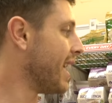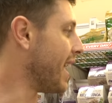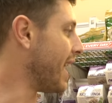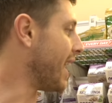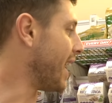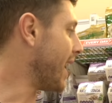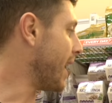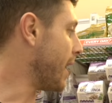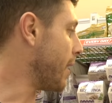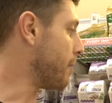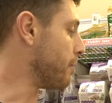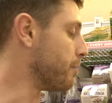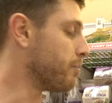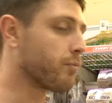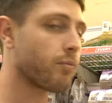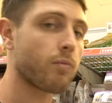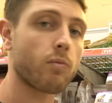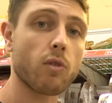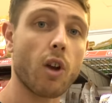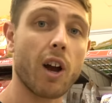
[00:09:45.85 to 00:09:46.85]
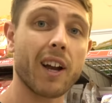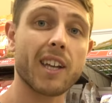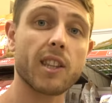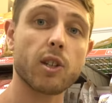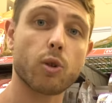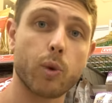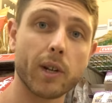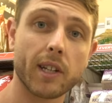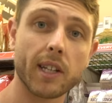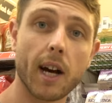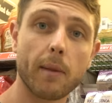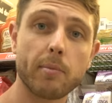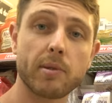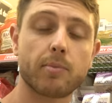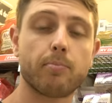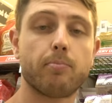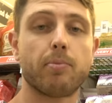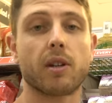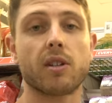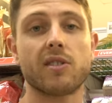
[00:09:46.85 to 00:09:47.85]
I get the quick cups
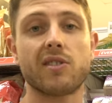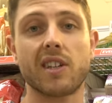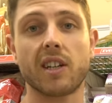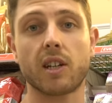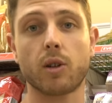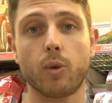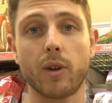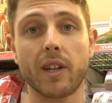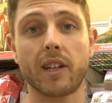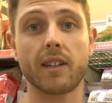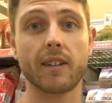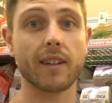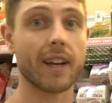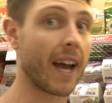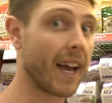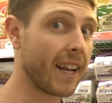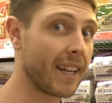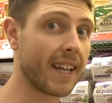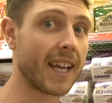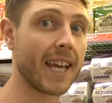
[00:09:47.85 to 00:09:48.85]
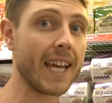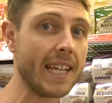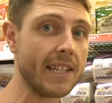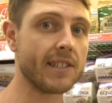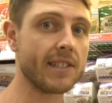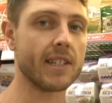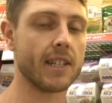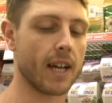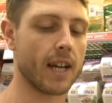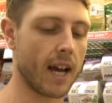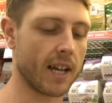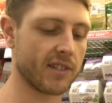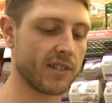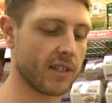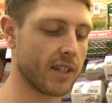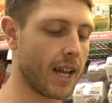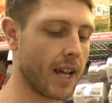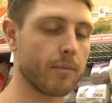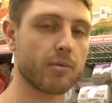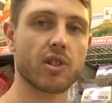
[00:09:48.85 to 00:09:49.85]
because they're quick and easy, as
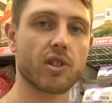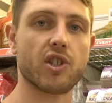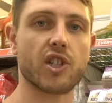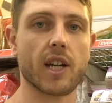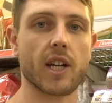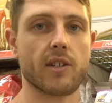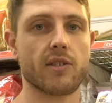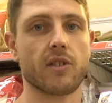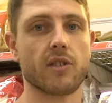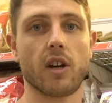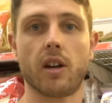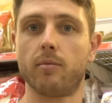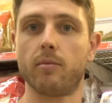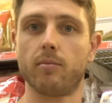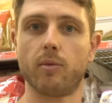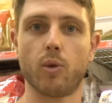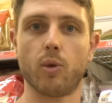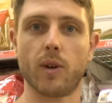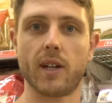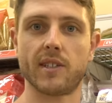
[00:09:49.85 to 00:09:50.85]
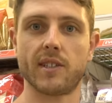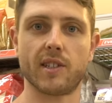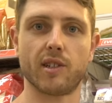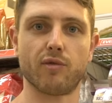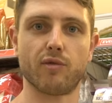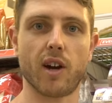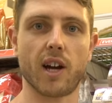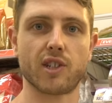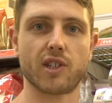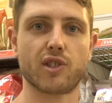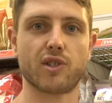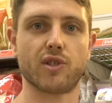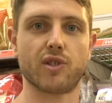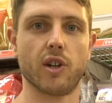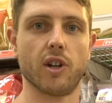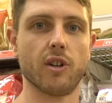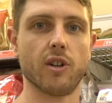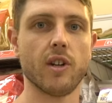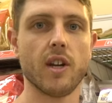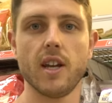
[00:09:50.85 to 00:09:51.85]
the name suggests. I'm always in a rush,
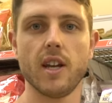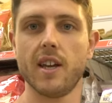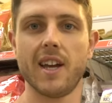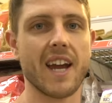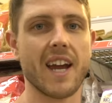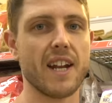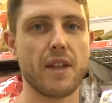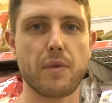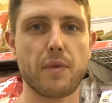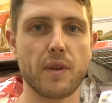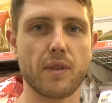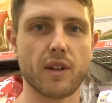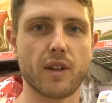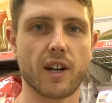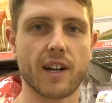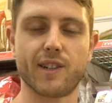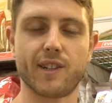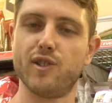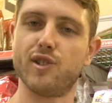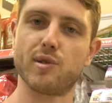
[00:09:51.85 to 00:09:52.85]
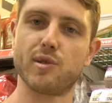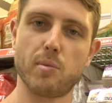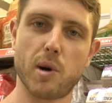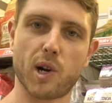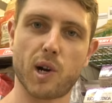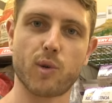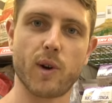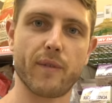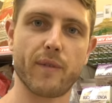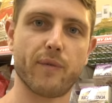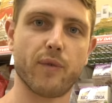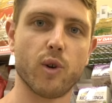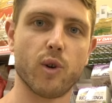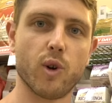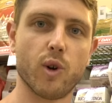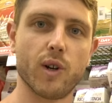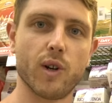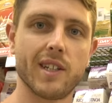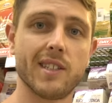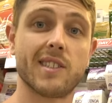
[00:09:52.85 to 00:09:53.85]
so anything that I can use a microwave
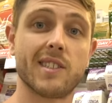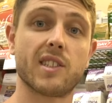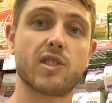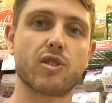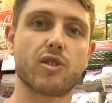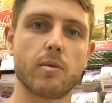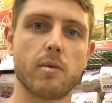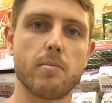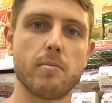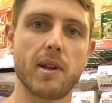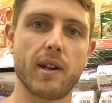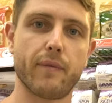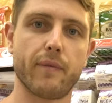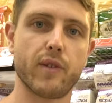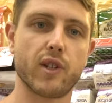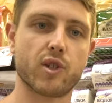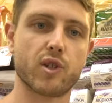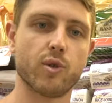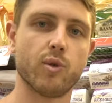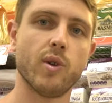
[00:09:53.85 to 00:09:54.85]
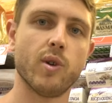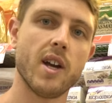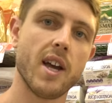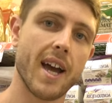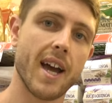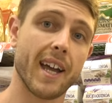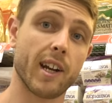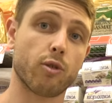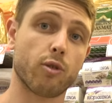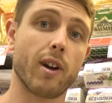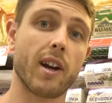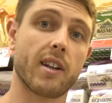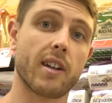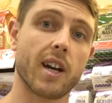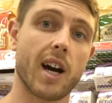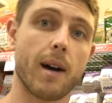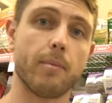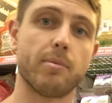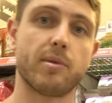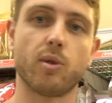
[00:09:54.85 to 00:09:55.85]
for is extremely beneficial and a great
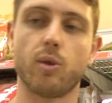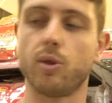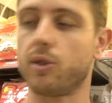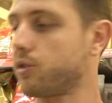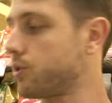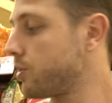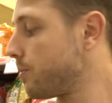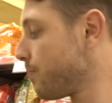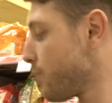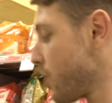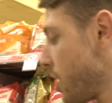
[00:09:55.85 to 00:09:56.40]
carb source.